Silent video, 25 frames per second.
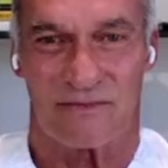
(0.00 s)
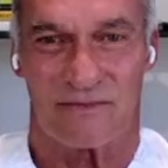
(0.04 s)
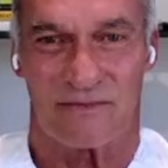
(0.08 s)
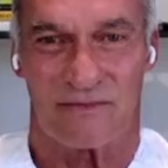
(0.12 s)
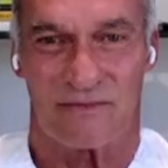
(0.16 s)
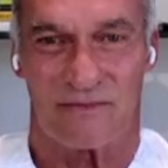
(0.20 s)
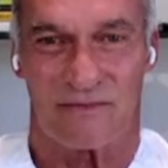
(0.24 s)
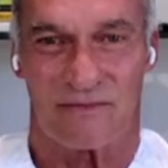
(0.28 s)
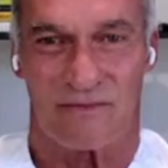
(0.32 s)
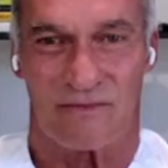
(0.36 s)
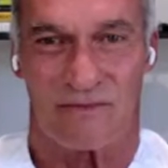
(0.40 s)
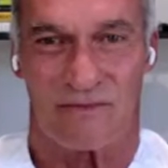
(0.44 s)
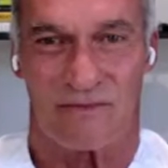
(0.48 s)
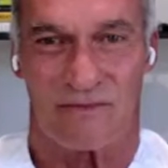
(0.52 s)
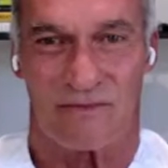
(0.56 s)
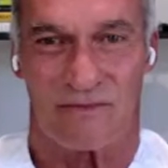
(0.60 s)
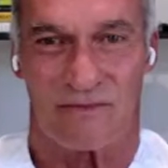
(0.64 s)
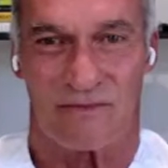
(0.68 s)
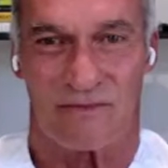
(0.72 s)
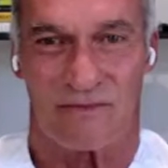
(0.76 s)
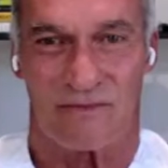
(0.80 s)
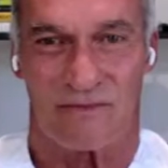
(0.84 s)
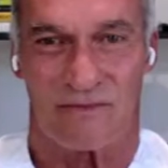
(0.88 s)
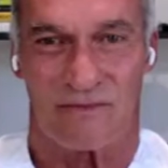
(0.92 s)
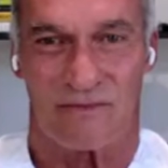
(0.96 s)

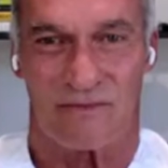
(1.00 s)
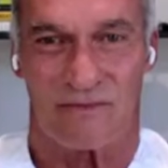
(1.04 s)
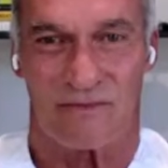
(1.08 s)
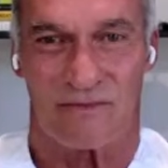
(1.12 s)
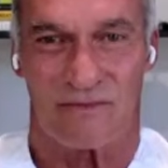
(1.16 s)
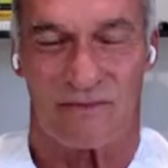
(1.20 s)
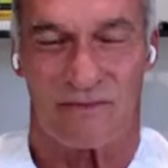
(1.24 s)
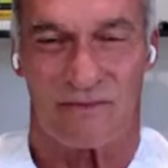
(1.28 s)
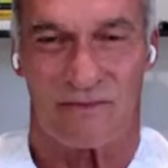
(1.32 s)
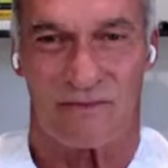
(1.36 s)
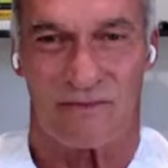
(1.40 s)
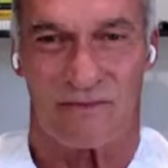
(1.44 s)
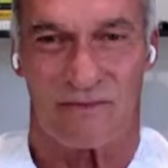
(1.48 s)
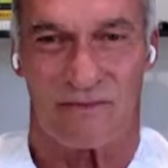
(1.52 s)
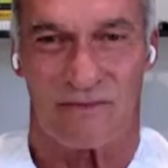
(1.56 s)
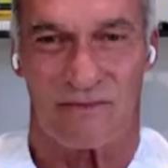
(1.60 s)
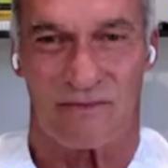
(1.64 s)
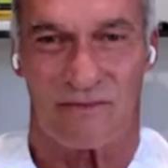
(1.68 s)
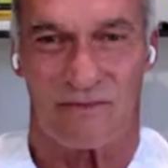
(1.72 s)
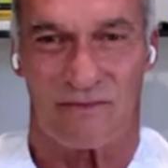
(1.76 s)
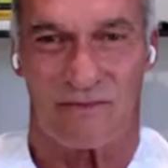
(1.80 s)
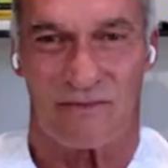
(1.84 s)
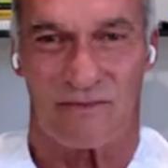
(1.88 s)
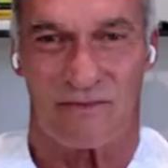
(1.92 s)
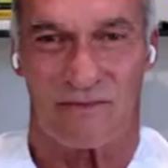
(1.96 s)

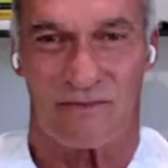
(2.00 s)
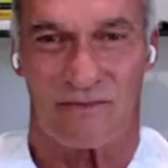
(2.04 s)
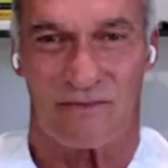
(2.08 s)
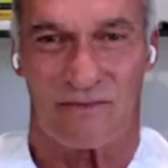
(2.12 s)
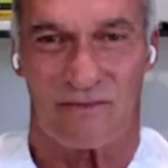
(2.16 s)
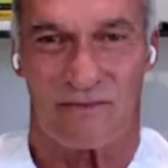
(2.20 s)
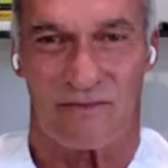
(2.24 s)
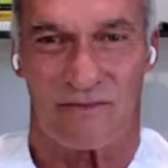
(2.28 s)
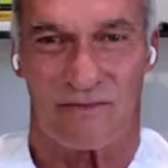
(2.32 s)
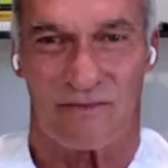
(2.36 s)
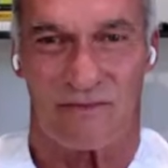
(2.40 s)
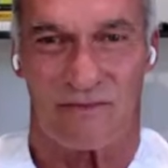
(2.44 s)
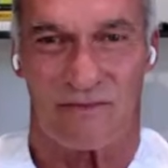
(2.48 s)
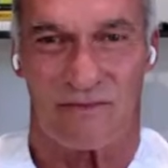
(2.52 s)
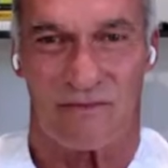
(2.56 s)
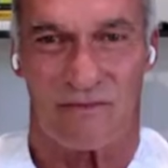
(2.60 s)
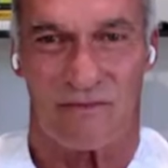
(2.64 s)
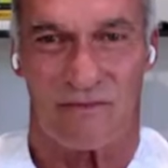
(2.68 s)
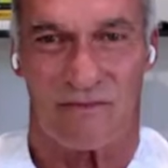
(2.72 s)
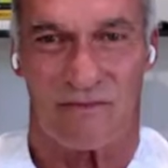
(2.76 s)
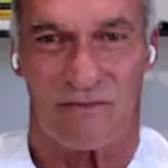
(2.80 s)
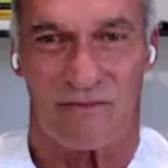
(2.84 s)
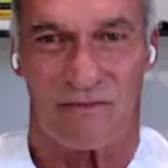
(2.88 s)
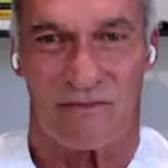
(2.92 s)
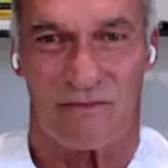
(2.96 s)

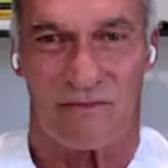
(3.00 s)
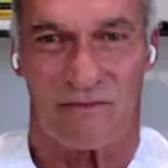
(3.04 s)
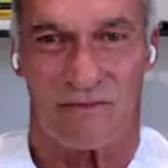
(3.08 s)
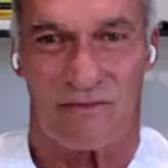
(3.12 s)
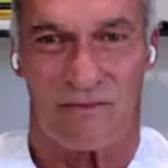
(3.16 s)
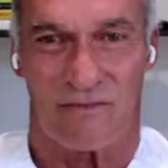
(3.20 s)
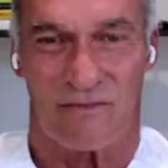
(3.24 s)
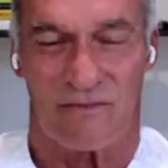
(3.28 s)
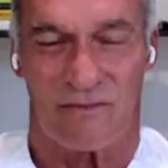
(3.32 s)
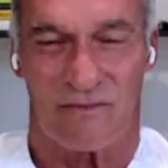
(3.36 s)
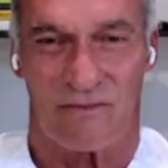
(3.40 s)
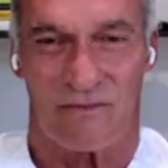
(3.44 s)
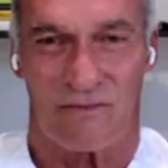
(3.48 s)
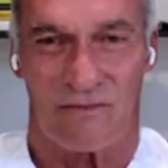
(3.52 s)
(silent)